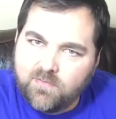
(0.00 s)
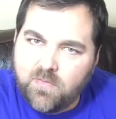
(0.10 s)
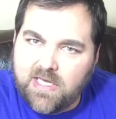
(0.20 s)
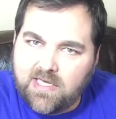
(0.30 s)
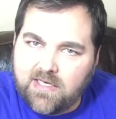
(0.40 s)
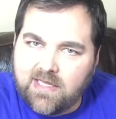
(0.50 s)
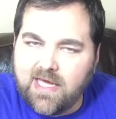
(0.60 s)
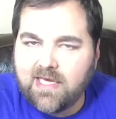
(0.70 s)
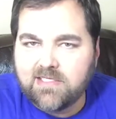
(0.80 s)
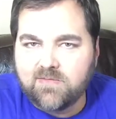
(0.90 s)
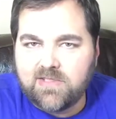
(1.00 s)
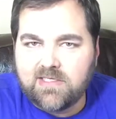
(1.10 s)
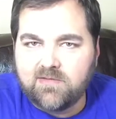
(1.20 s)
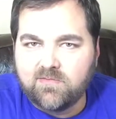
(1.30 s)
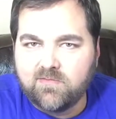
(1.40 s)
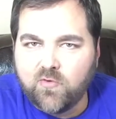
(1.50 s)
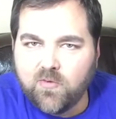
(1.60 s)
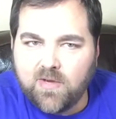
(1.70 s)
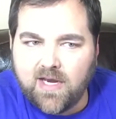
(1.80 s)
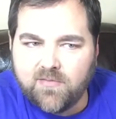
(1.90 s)
bend that to be more
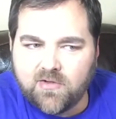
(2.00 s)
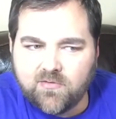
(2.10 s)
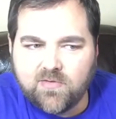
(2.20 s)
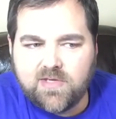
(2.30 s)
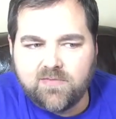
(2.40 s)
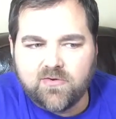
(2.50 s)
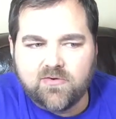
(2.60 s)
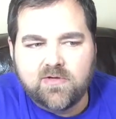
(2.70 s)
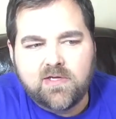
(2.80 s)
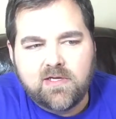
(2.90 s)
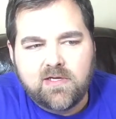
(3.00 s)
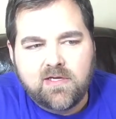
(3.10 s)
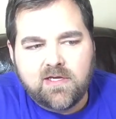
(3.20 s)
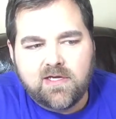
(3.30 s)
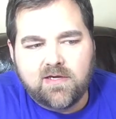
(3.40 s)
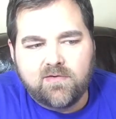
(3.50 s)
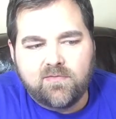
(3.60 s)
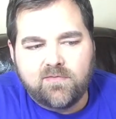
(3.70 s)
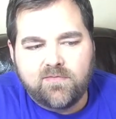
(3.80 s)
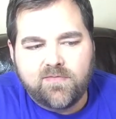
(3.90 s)
popular with people.
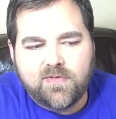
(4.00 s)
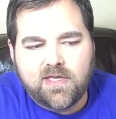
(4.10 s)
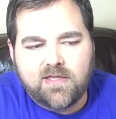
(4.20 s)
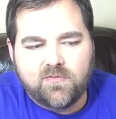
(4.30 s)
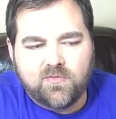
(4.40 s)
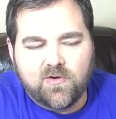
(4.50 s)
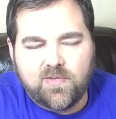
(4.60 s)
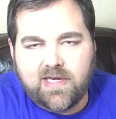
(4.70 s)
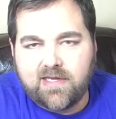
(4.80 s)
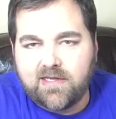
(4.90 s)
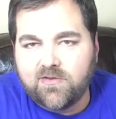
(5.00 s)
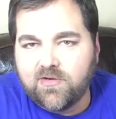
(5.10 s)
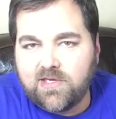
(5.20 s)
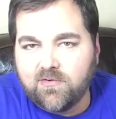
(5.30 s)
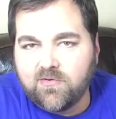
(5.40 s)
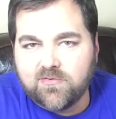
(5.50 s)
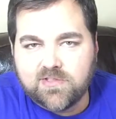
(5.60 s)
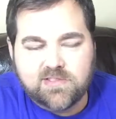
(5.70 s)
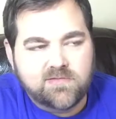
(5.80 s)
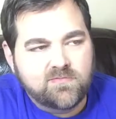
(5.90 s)
And then one of my other
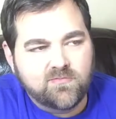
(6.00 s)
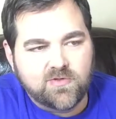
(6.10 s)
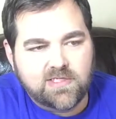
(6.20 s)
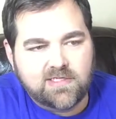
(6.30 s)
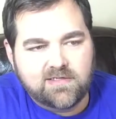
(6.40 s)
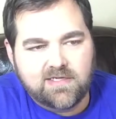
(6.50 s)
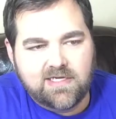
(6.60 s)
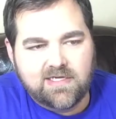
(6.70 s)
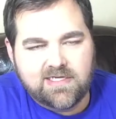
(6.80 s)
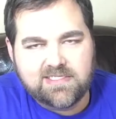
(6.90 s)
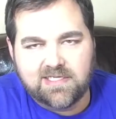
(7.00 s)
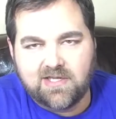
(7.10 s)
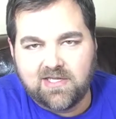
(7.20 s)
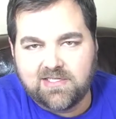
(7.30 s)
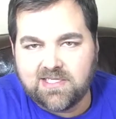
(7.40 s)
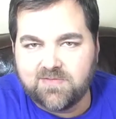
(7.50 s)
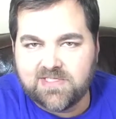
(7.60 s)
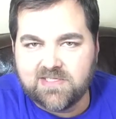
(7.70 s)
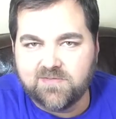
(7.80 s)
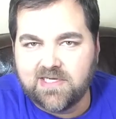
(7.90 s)
heroes, really, I say a lot of times
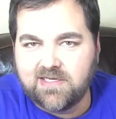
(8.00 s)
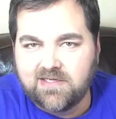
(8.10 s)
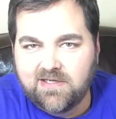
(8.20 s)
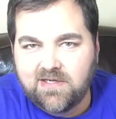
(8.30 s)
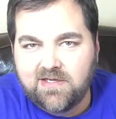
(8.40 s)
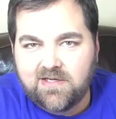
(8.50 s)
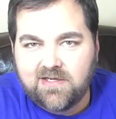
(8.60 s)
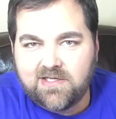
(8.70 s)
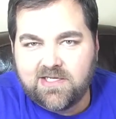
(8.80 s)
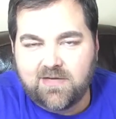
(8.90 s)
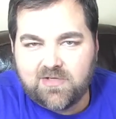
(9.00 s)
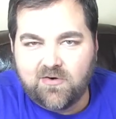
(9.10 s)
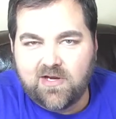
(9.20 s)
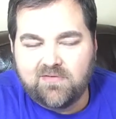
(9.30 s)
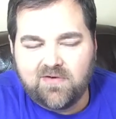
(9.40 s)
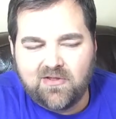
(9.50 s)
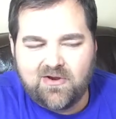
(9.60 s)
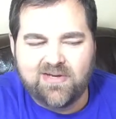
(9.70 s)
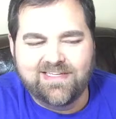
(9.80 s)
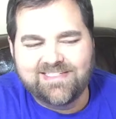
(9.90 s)
he's my adopted grandfather,
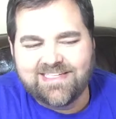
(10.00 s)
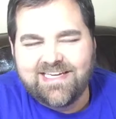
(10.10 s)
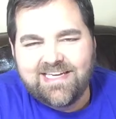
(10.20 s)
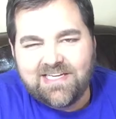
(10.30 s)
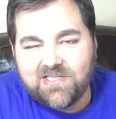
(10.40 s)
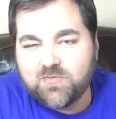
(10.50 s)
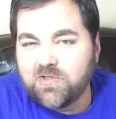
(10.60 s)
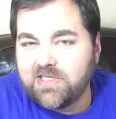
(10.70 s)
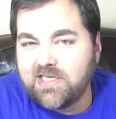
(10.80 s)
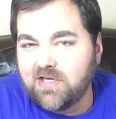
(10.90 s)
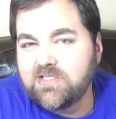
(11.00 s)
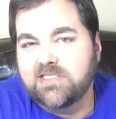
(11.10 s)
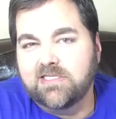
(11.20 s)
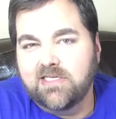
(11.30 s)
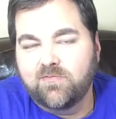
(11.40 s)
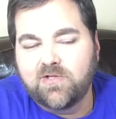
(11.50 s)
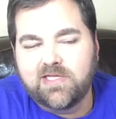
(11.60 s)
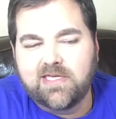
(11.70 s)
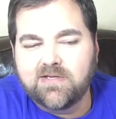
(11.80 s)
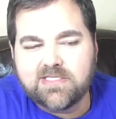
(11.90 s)
is Willie Nelson. And
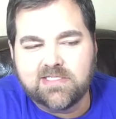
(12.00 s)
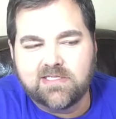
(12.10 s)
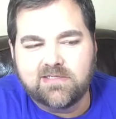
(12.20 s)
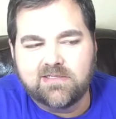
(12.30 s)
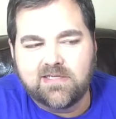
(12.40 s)
Willie Nelson